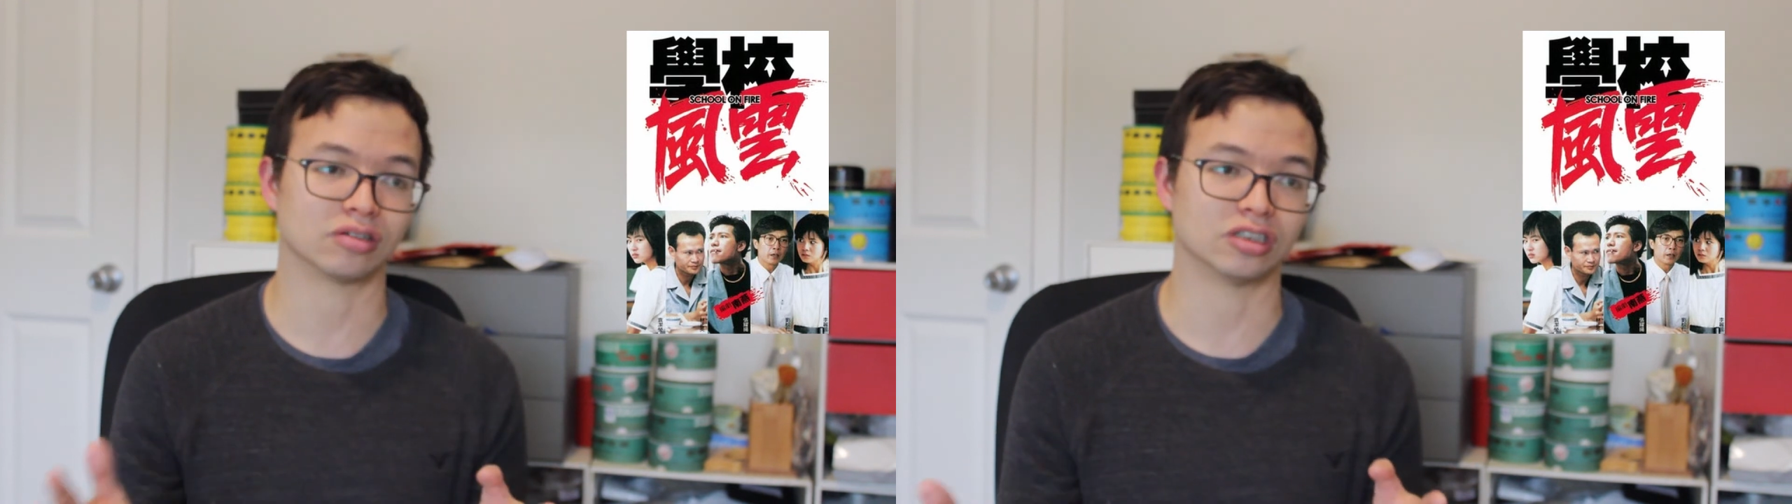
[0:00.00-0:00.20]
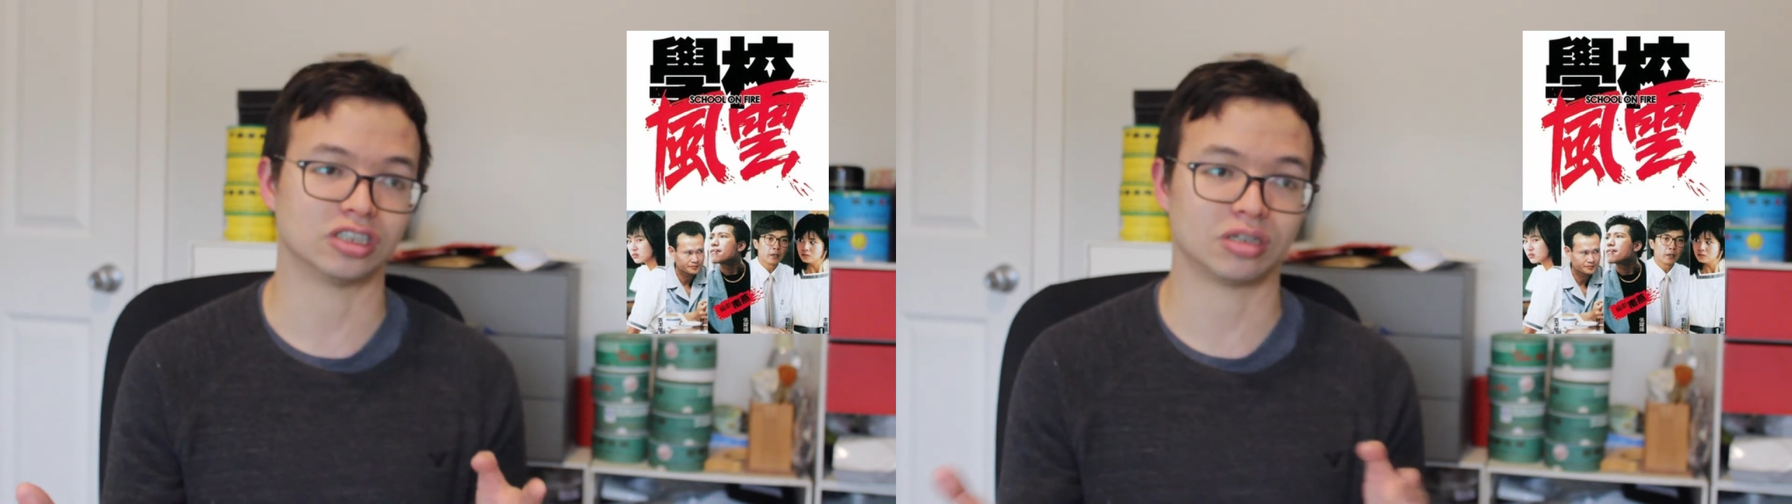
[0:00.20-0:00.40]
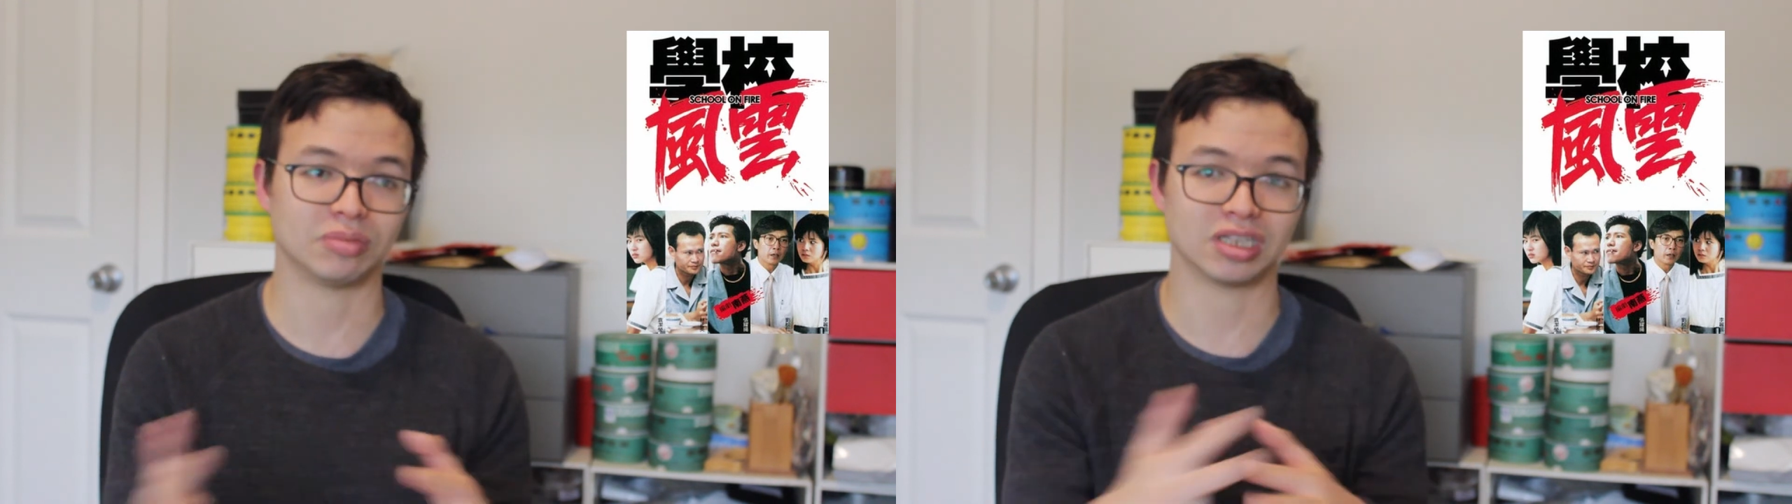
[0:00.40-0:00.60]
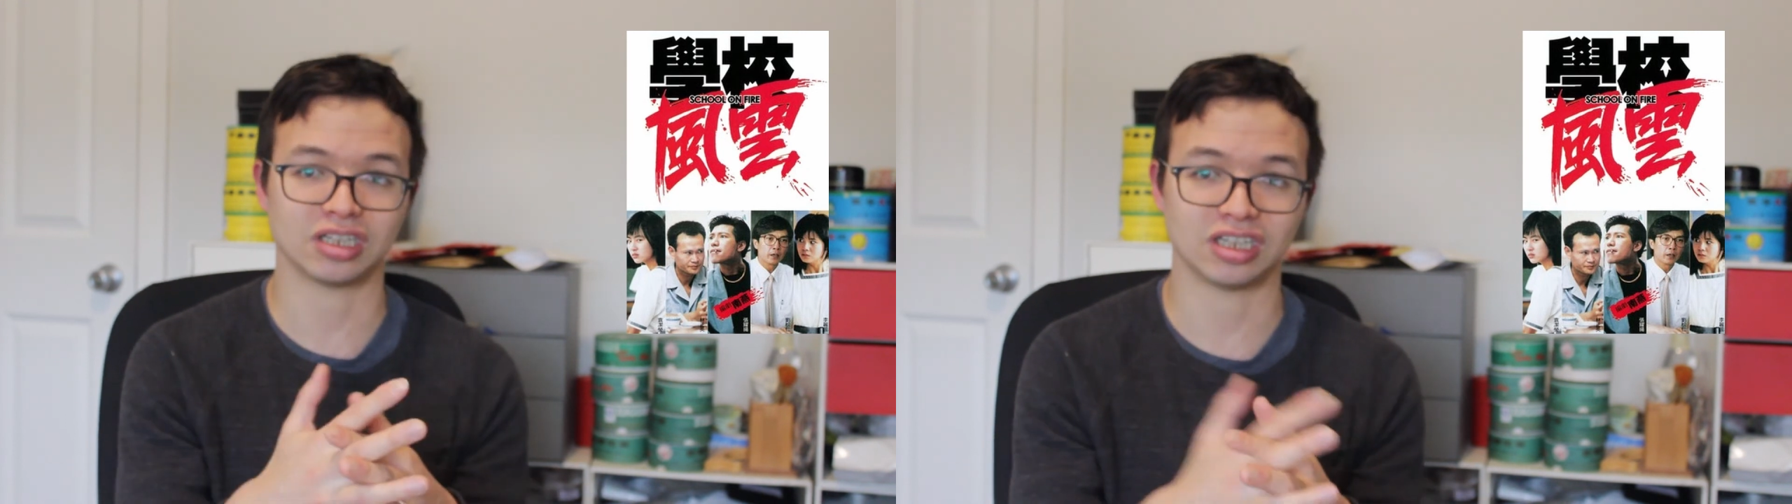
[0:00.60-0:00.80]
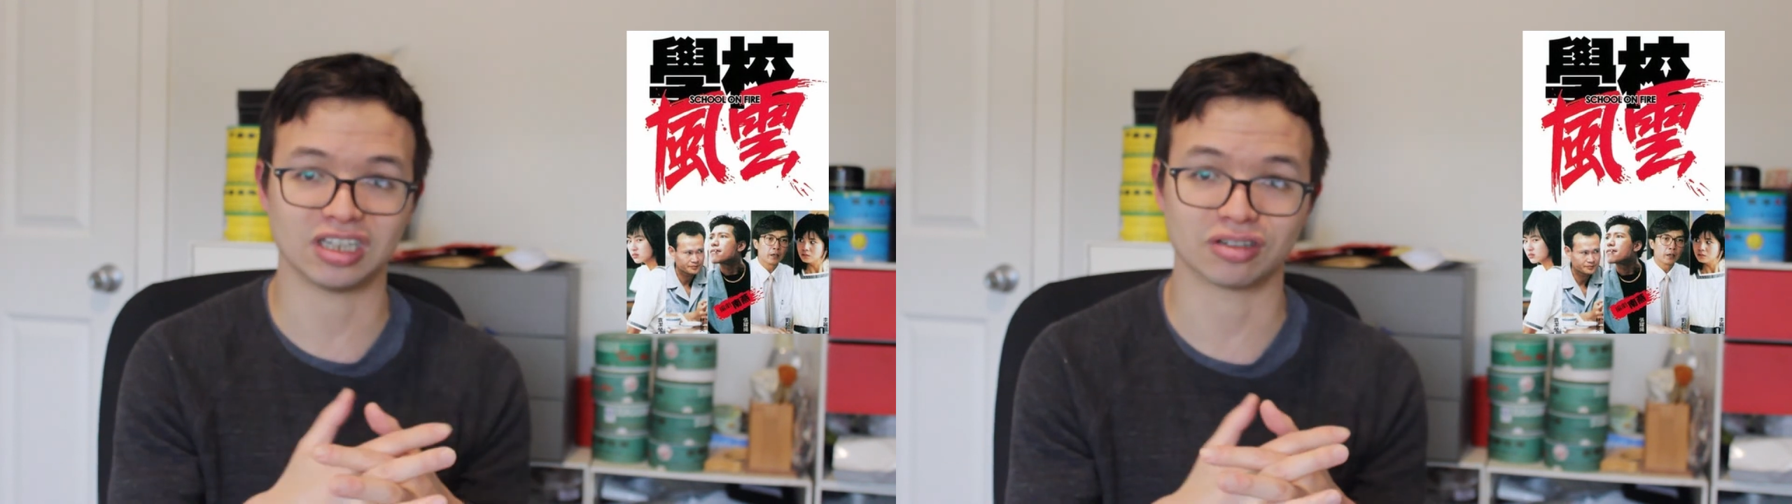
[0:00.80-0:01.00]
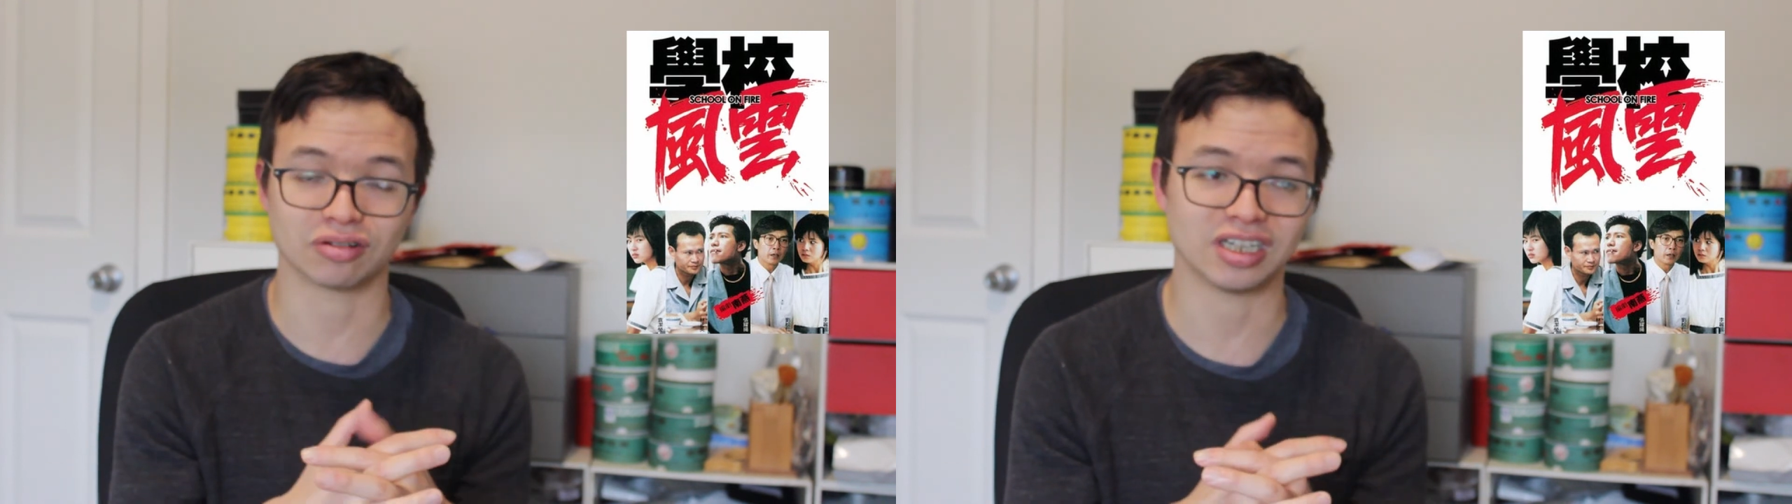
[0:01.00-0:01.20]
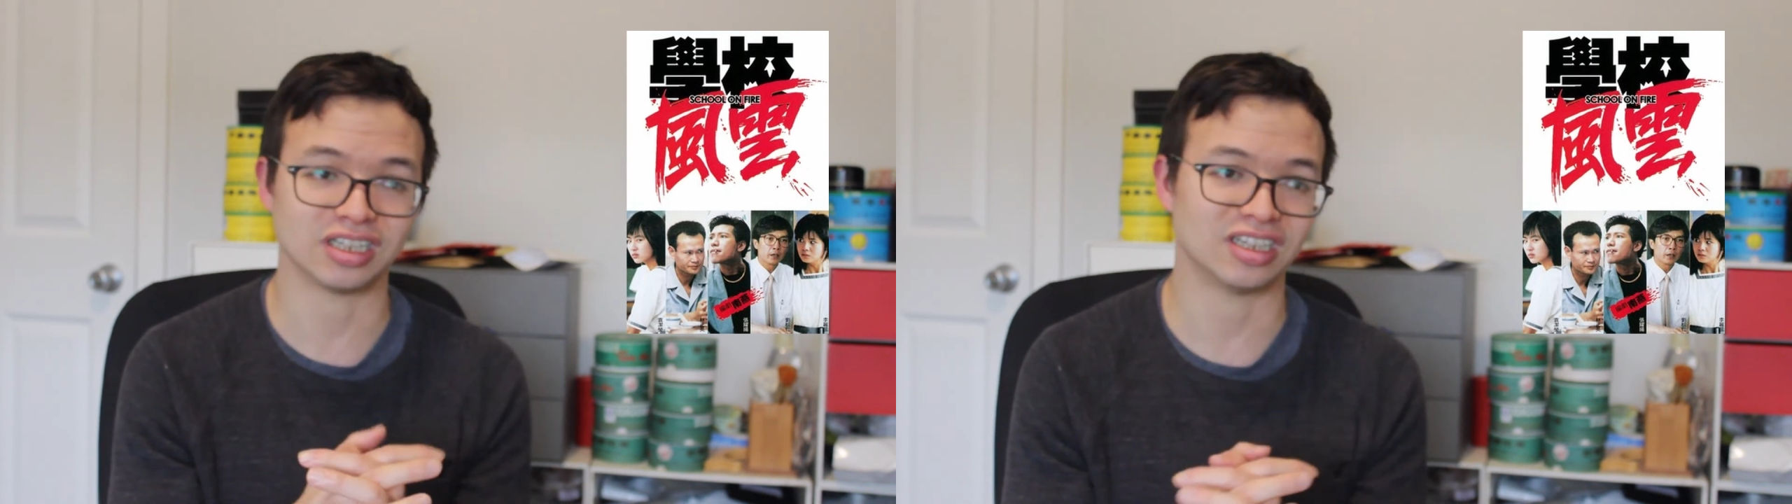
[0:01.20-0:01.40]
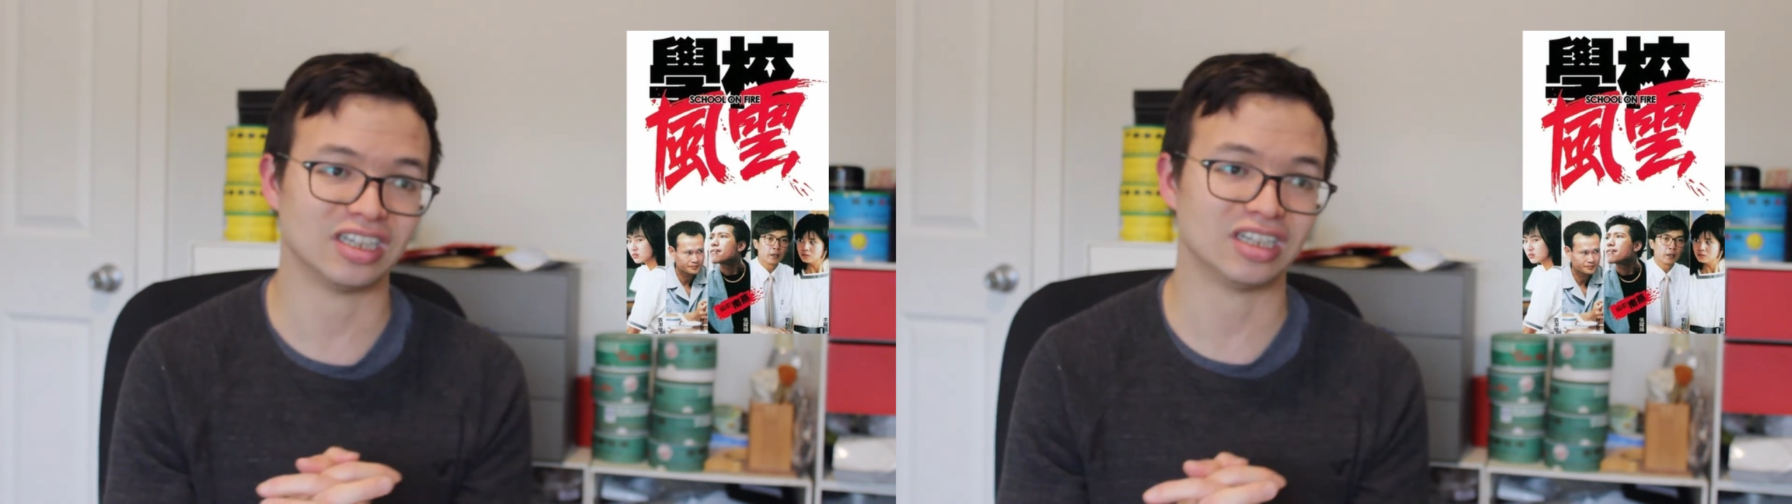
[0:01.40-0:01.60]
legitimately
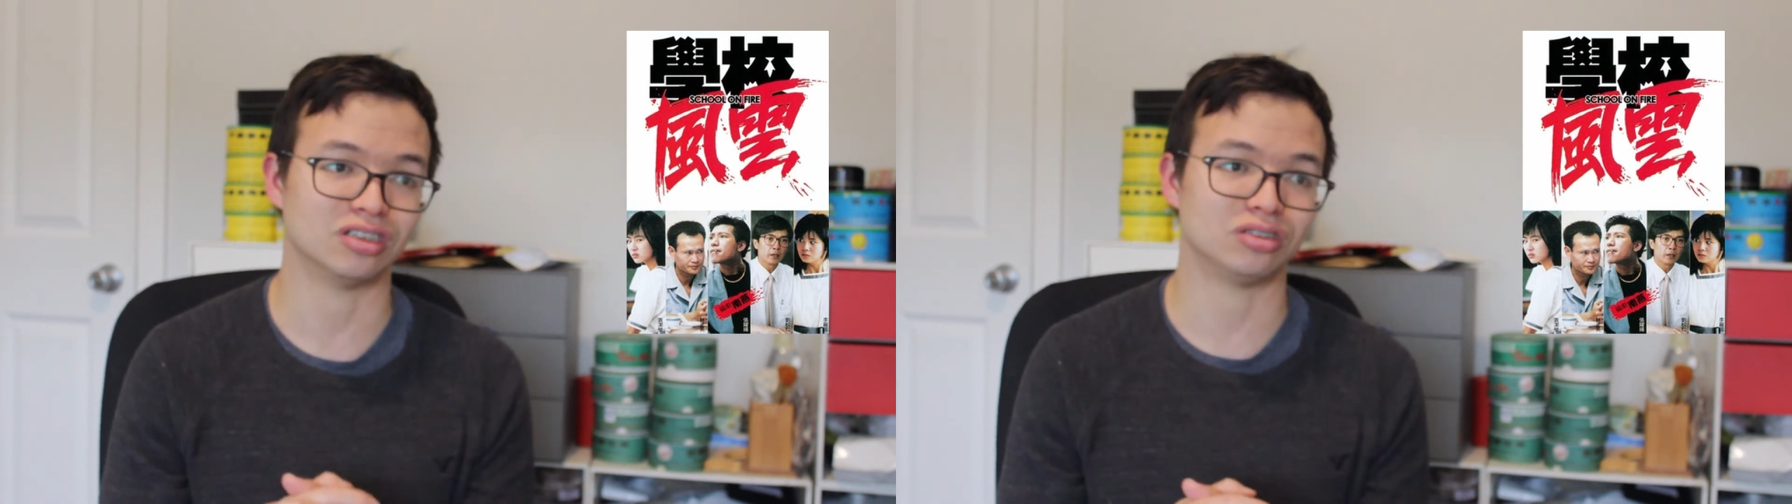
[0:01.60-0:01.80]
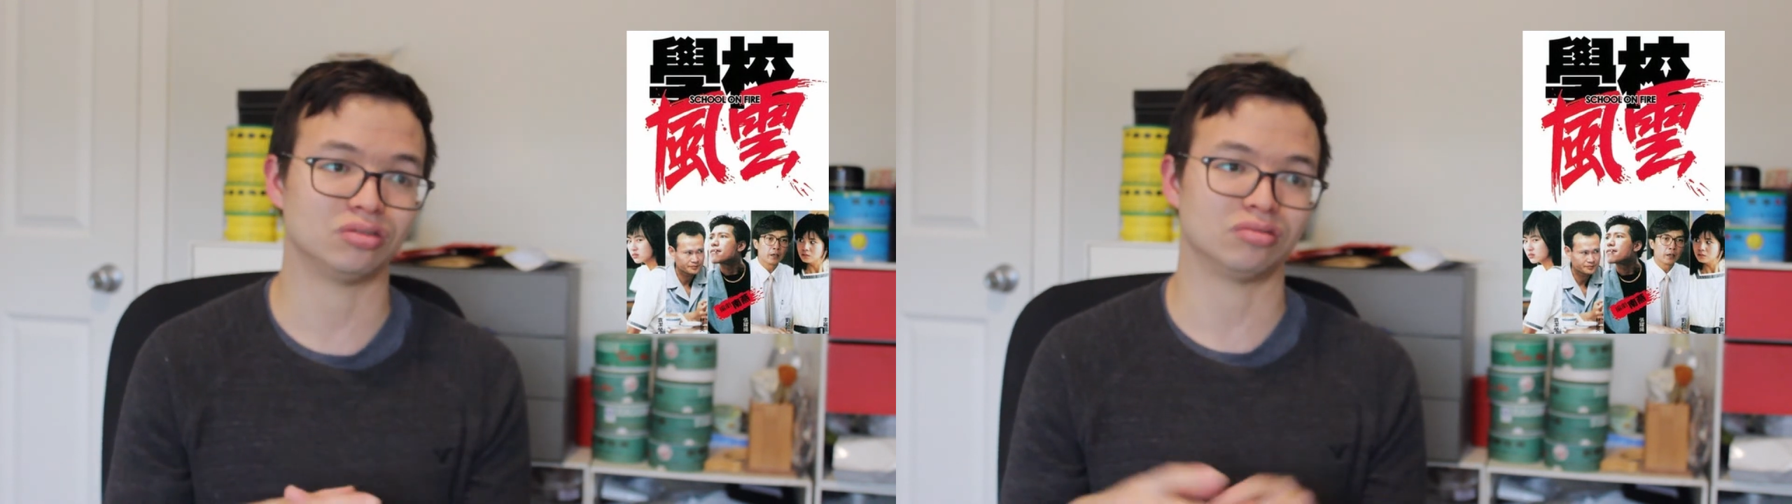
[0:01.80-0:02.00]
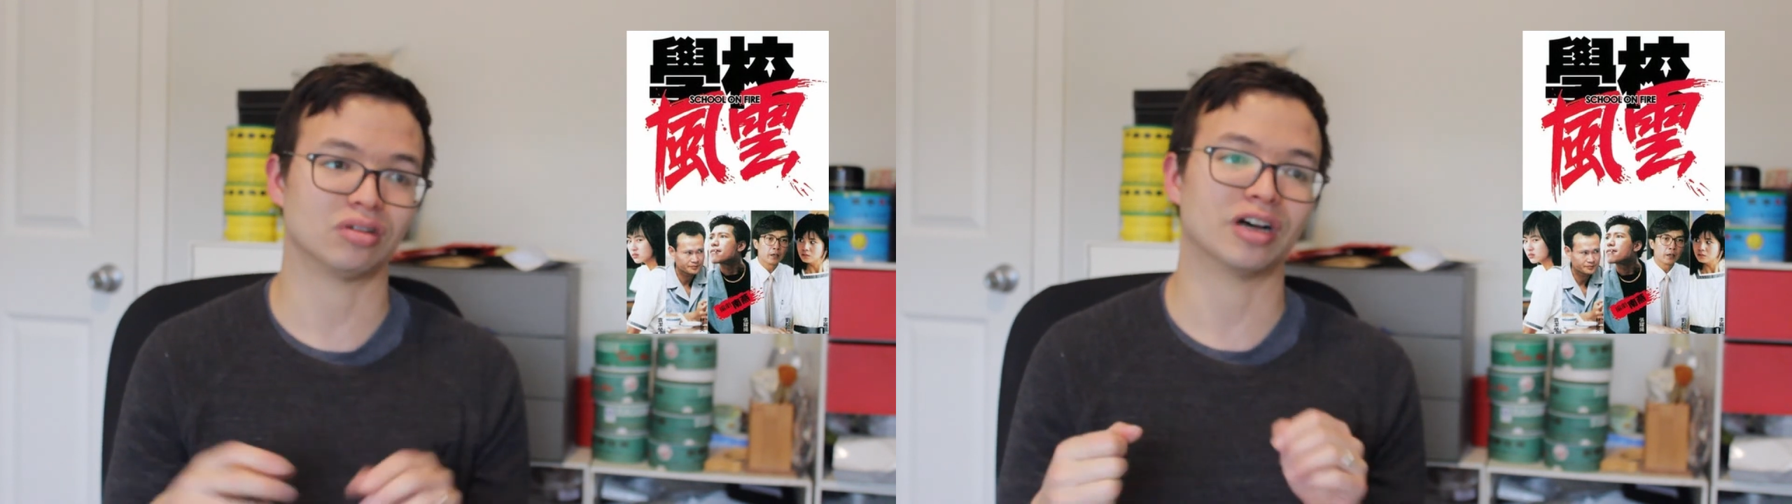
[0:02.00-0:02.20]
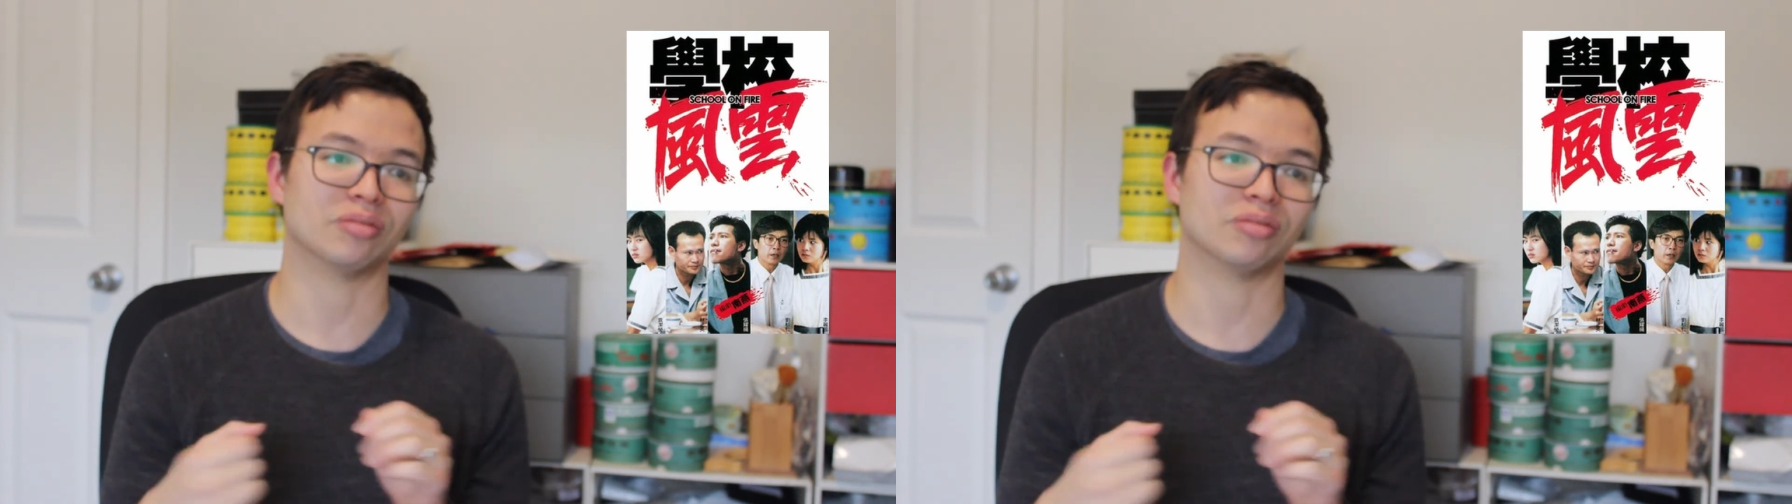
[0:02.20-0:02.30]
integrated into